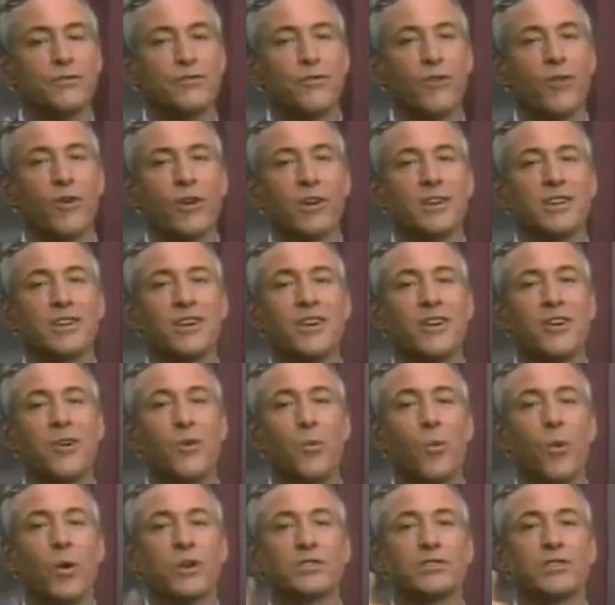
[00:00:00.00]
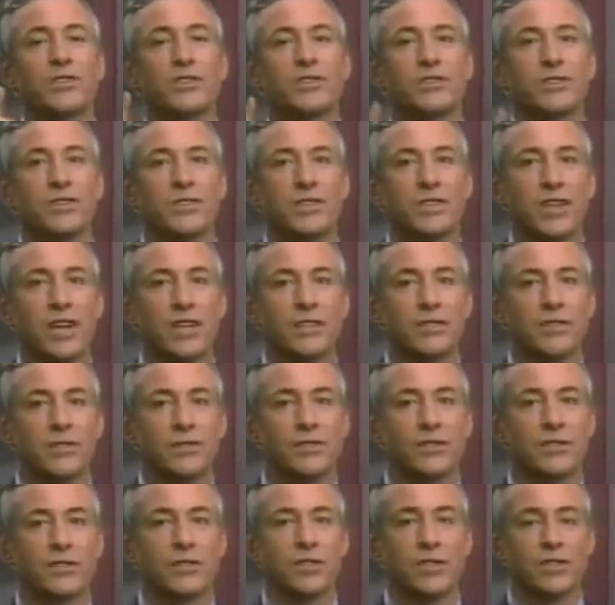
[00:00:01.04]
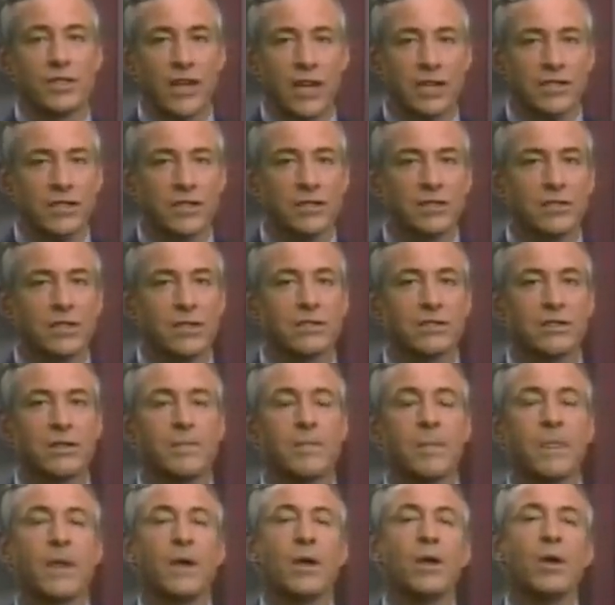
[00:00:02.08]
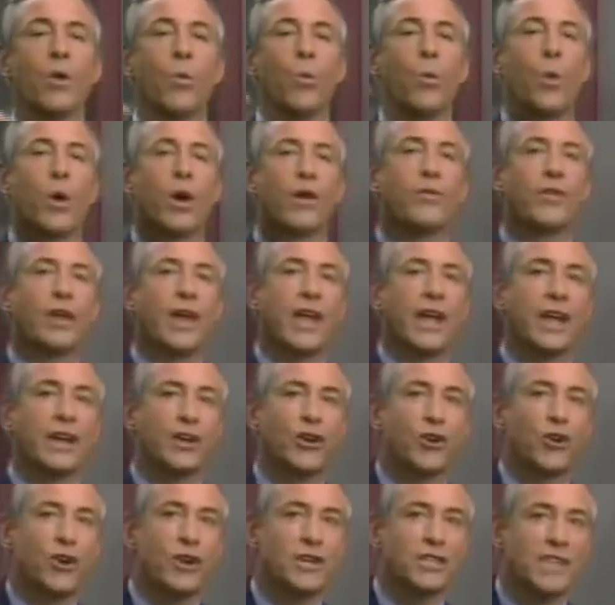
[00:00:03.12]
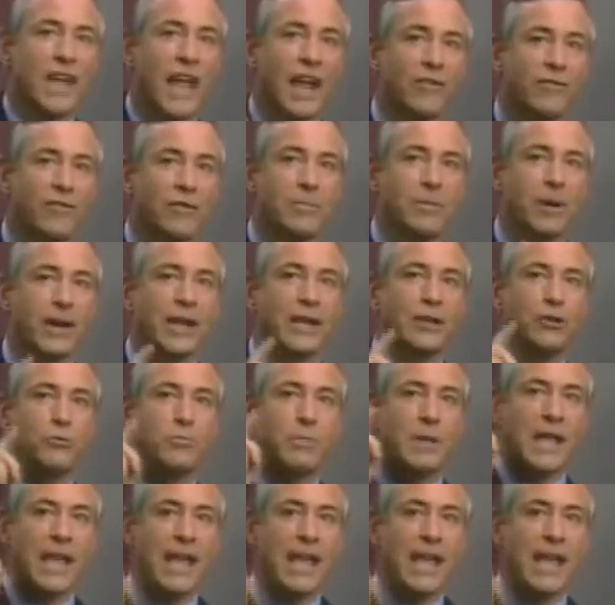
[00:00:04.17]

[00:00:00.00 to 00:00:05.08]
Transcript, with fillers: for it was the suggestive suggestion system where they encouraged everybody to be